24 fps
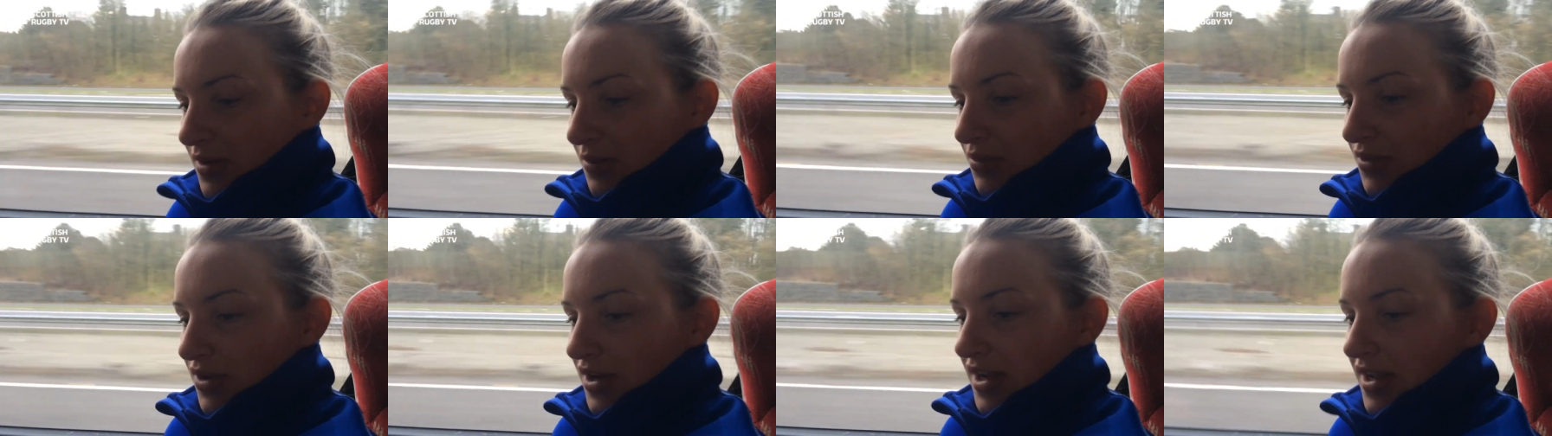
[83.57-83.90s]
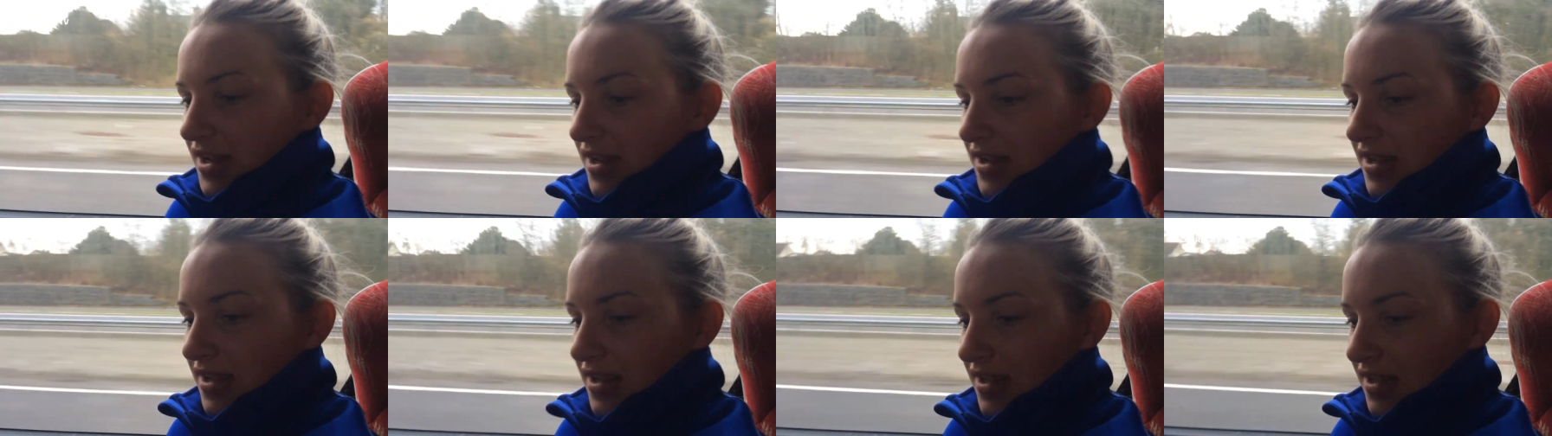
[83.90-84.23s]
for a
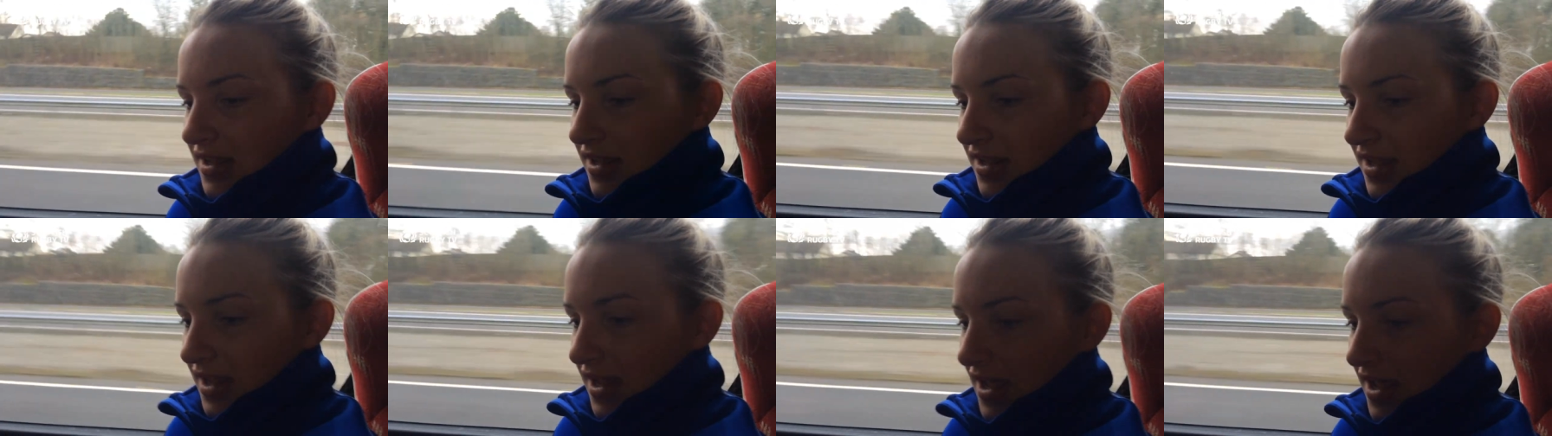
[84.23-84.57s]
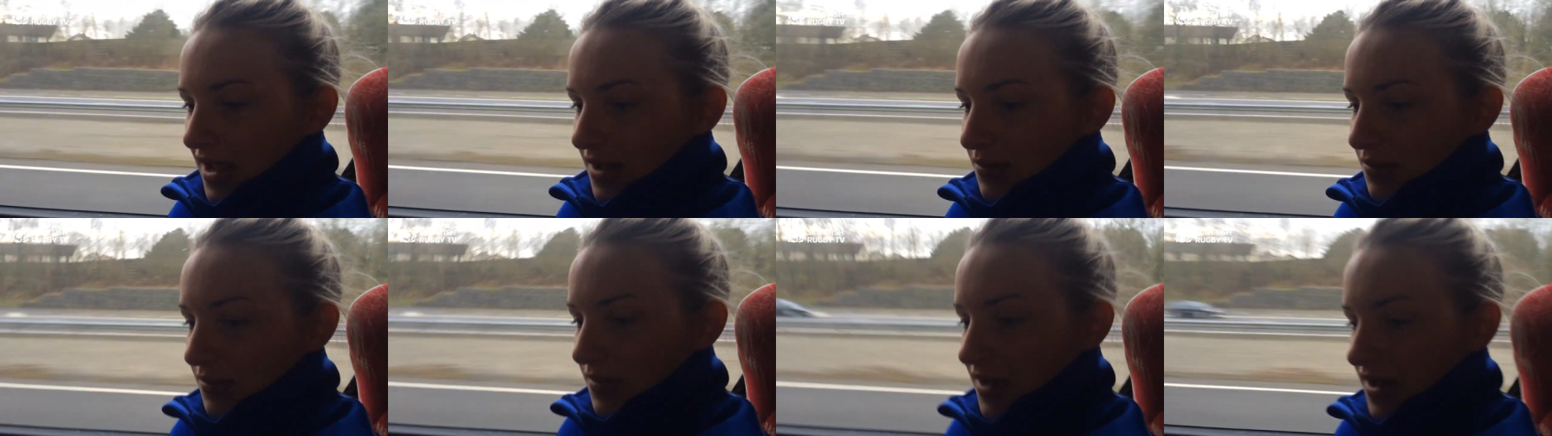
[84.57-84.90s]
break,
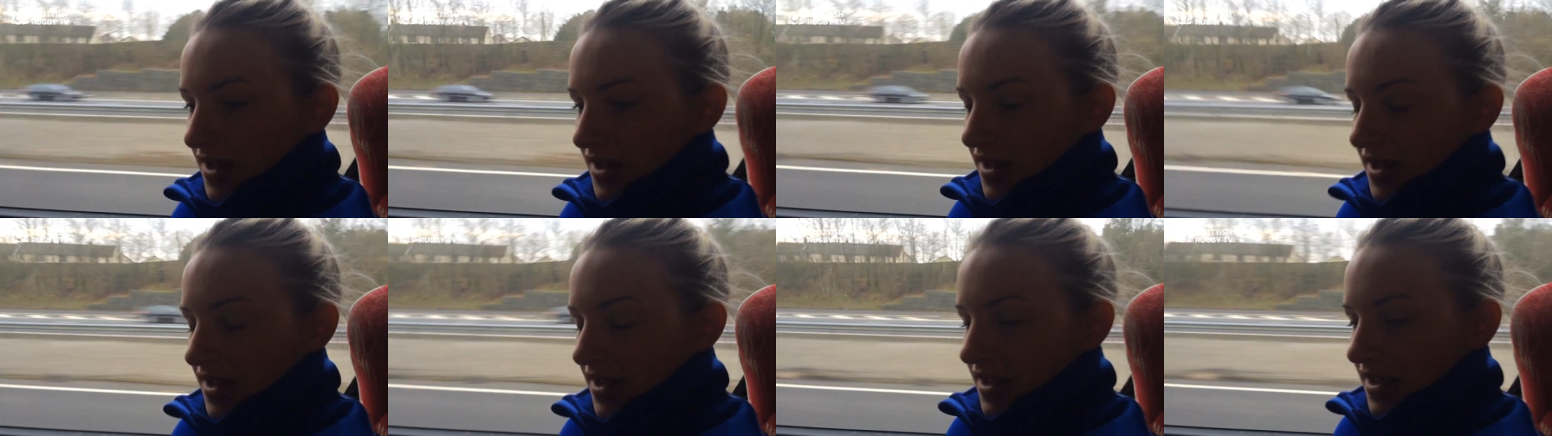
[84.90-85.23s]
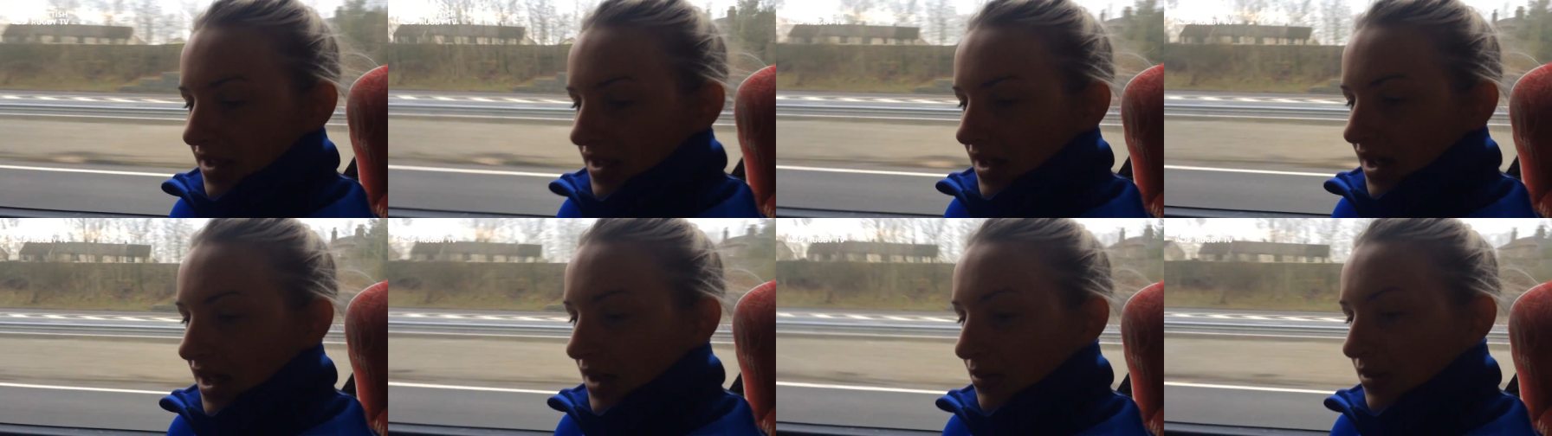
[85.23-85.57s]
and
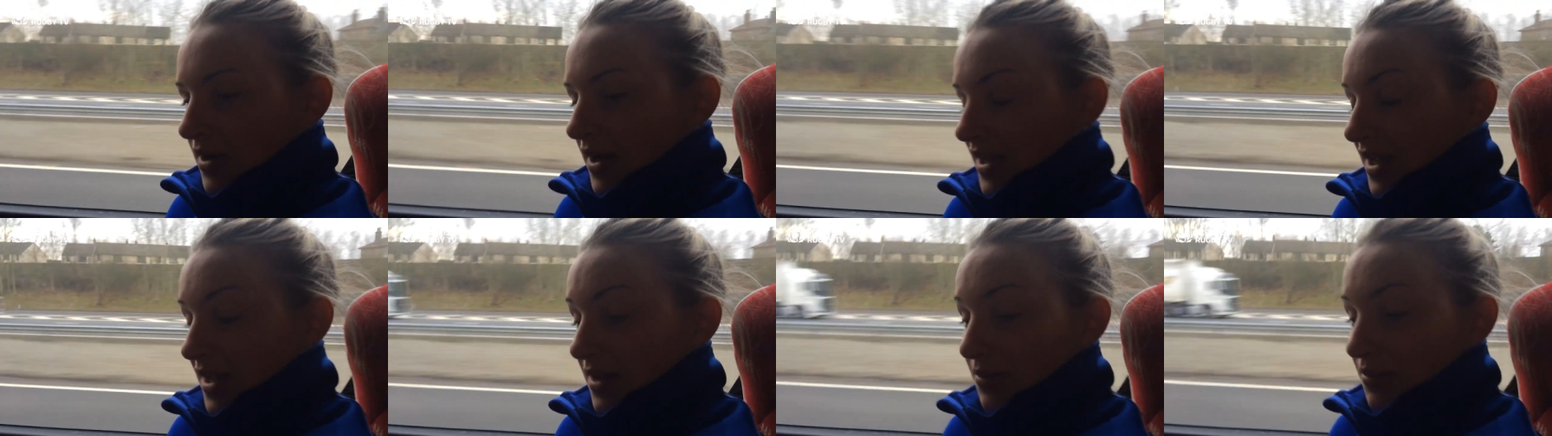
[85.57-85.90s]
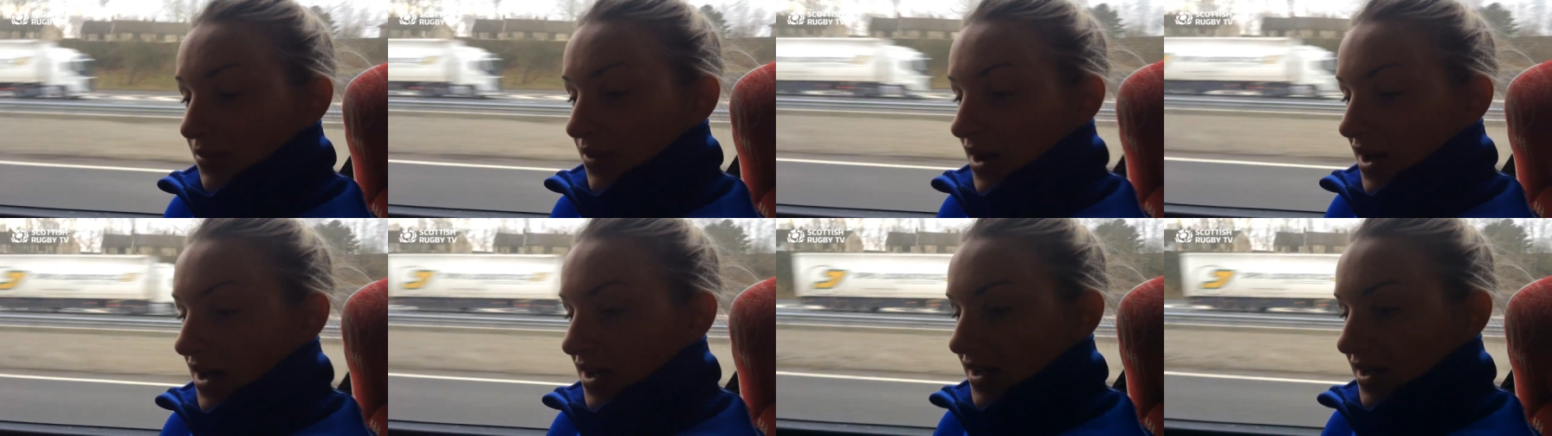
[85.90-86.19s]
when I came